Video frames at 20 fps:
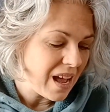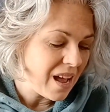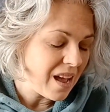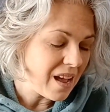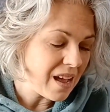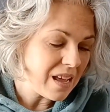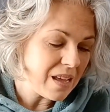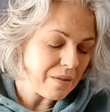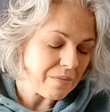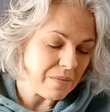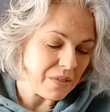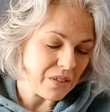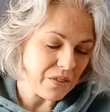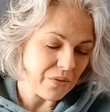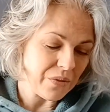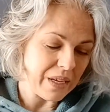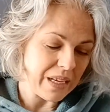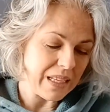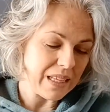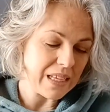I am
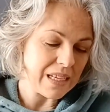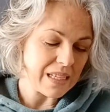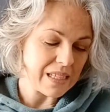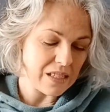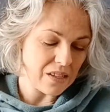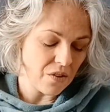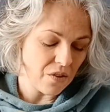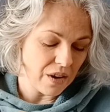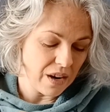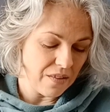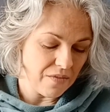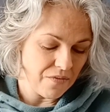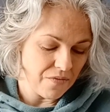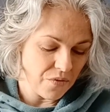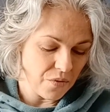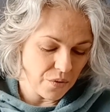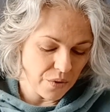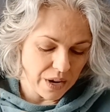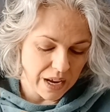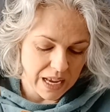doing this on a
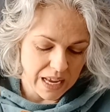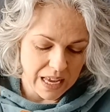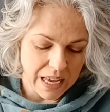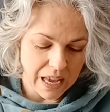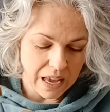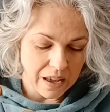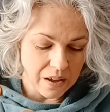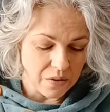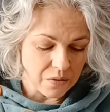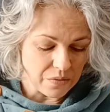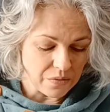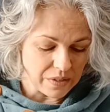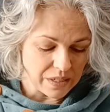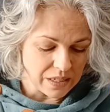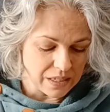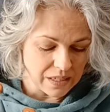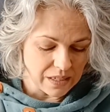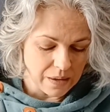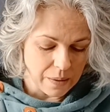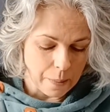40
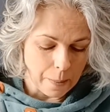count.